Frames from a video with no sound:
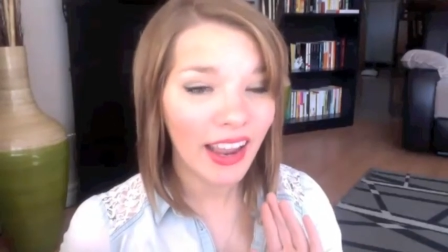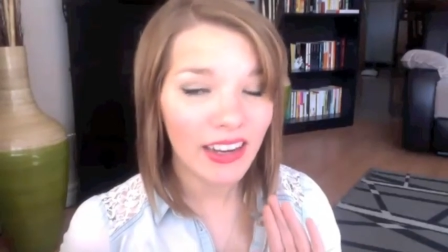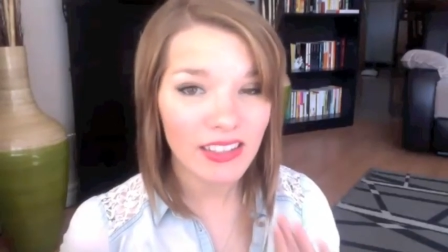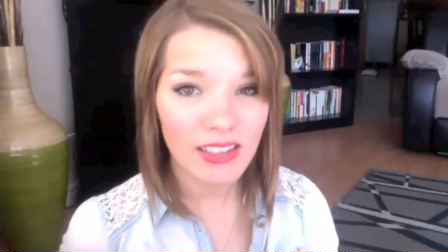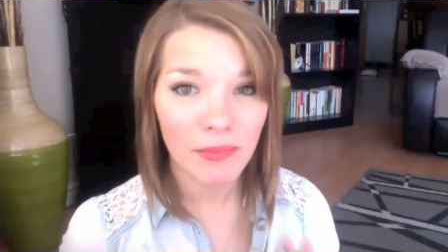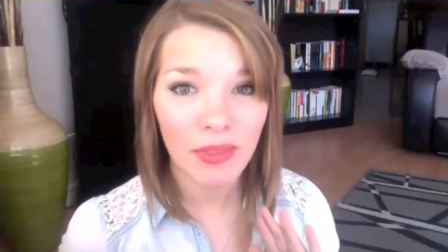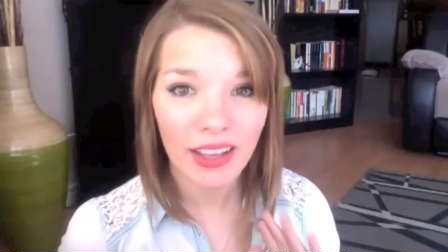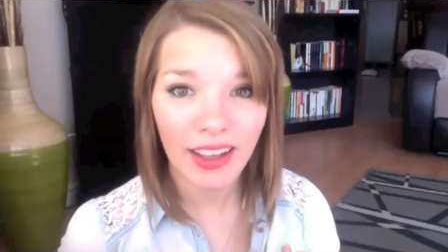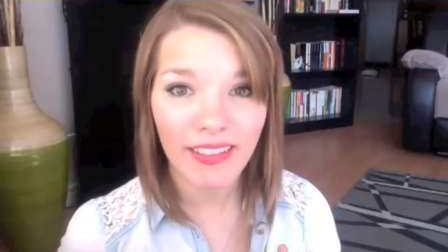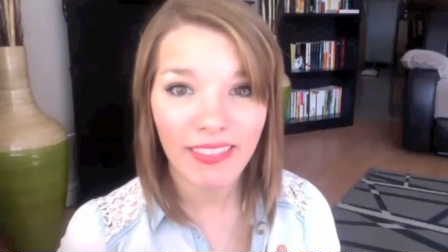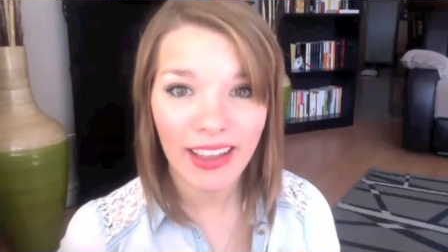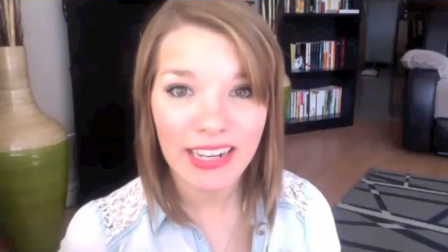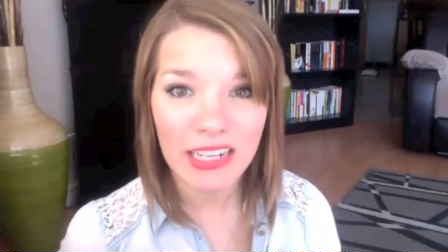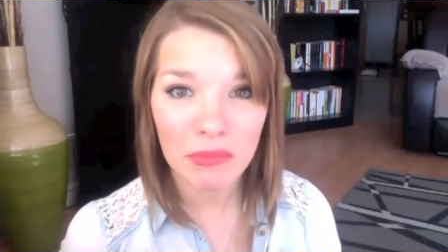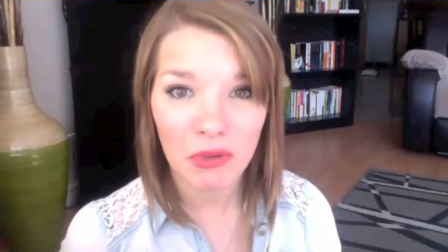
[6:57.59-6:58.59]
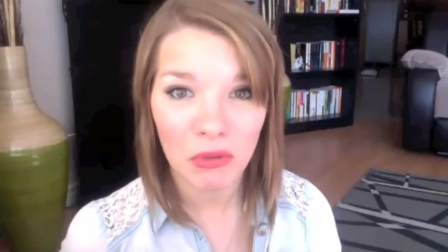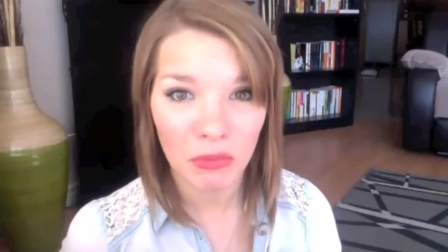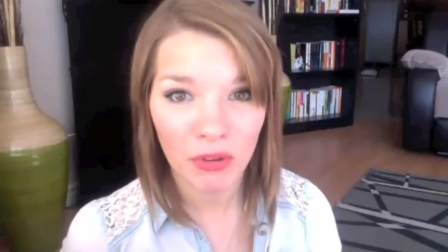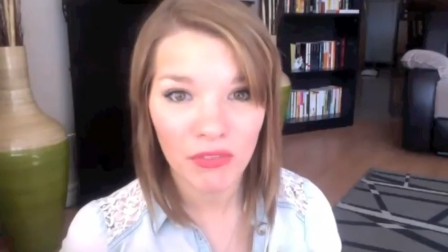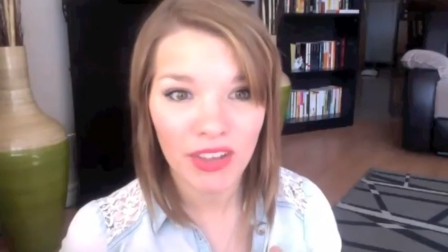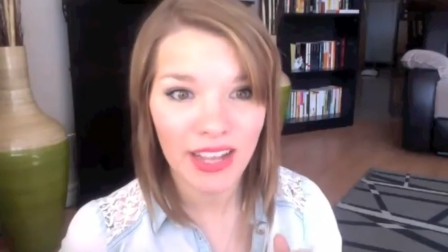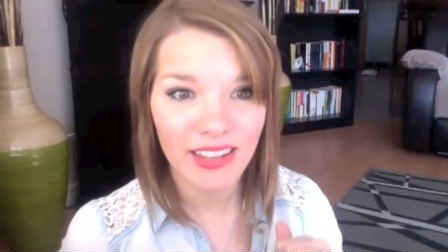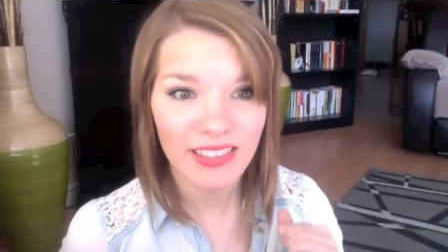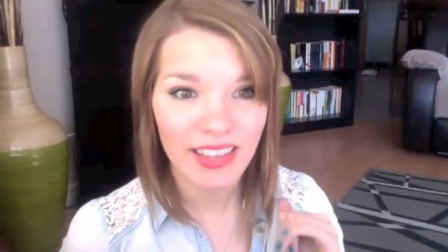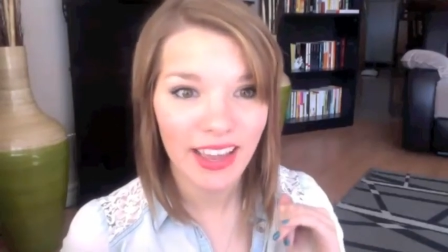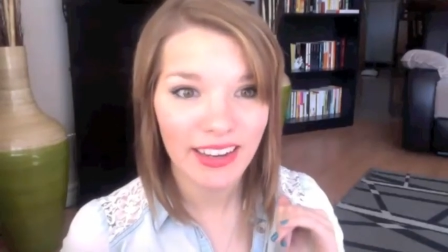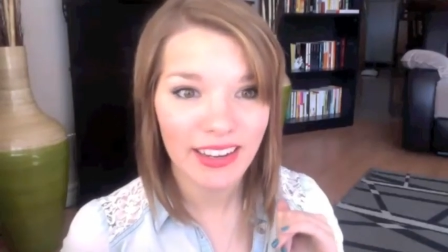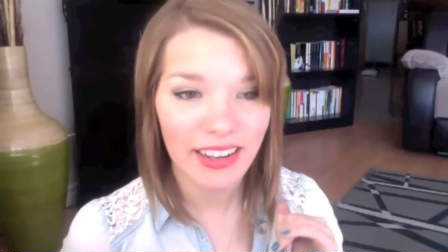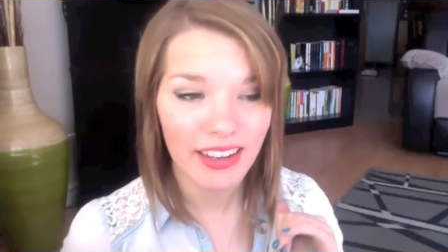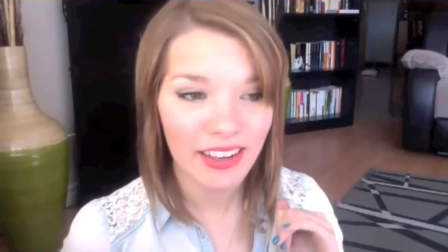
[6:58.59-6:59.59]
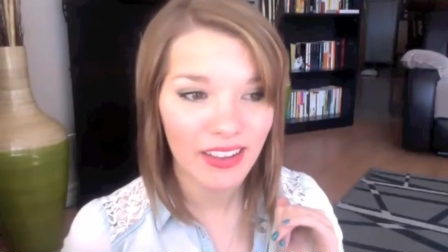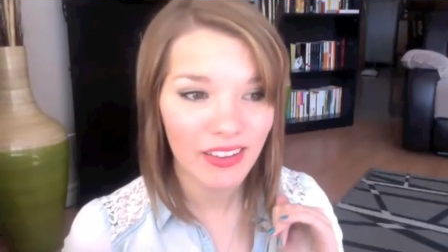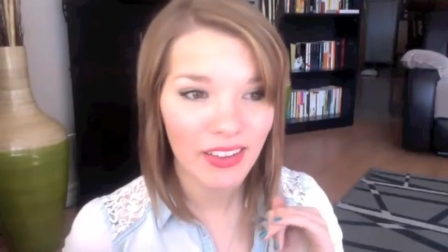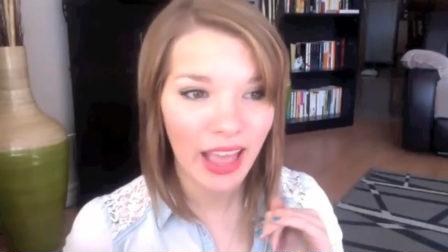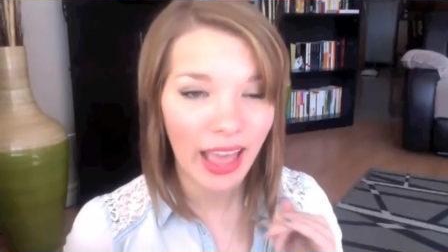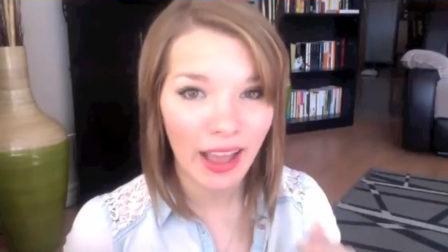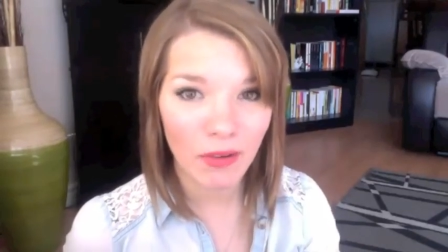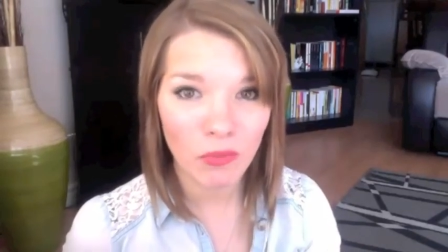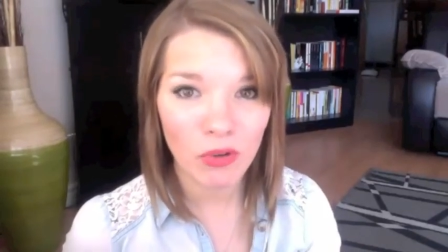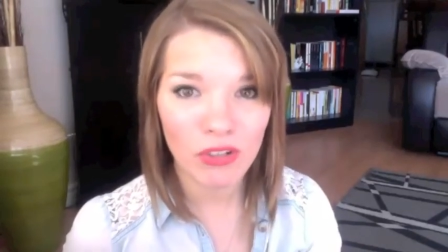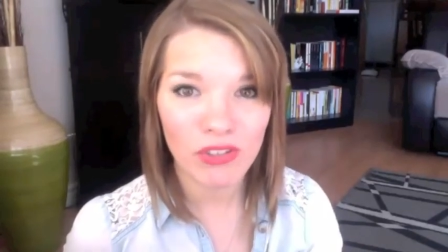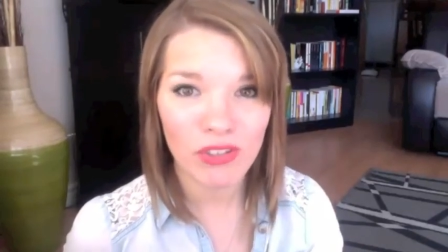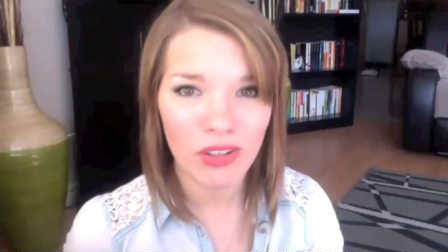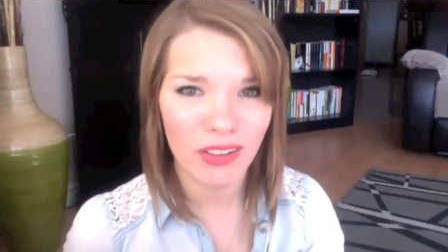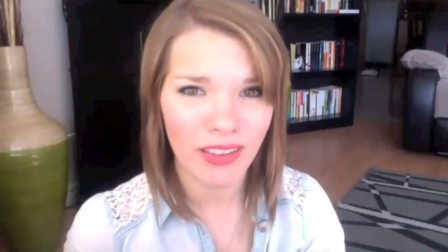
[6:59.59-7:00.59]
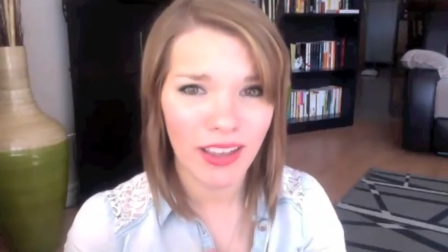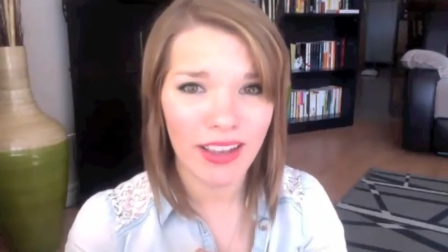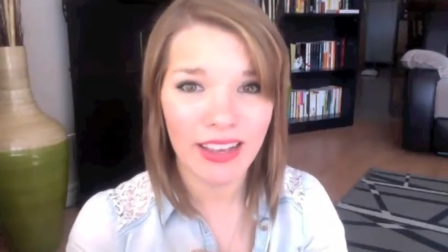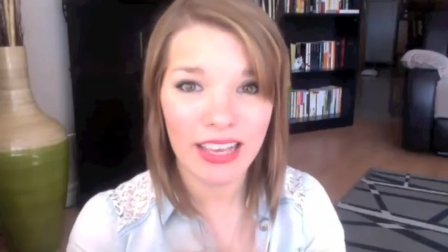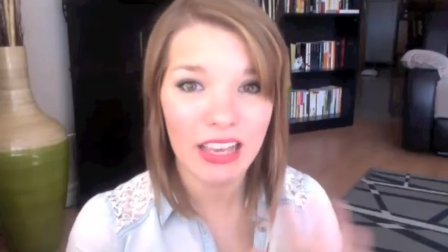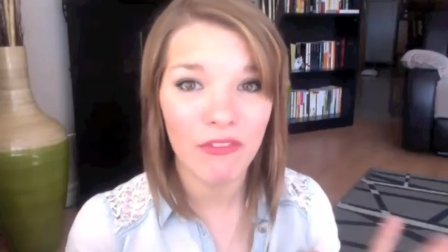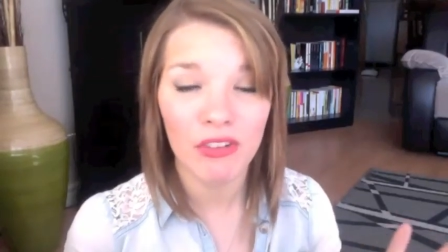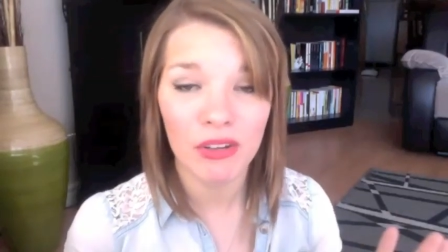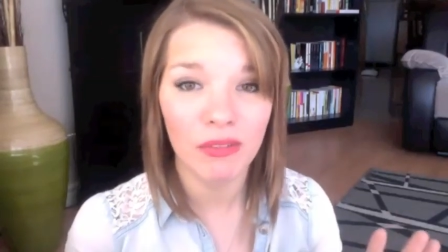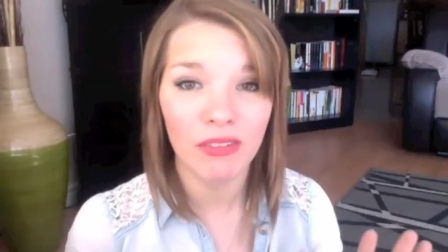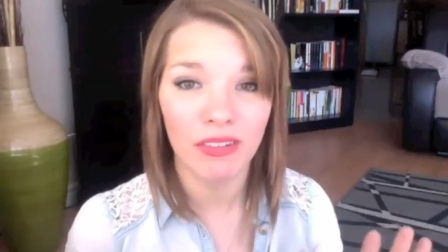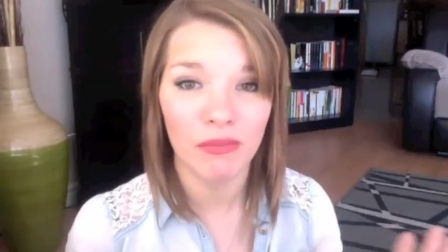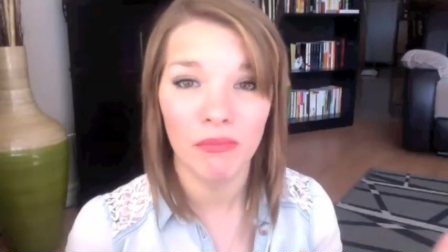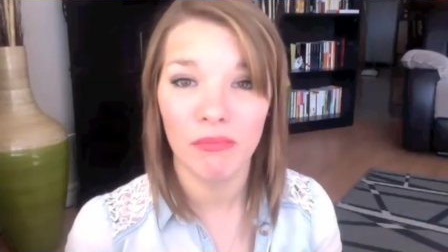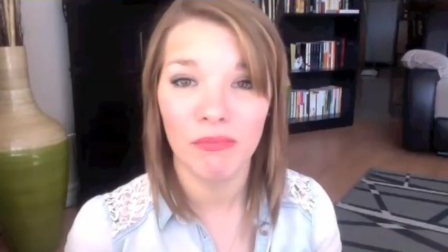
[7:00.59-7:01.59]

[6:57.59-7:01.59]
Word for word: And something I liked about the movie is that M was like even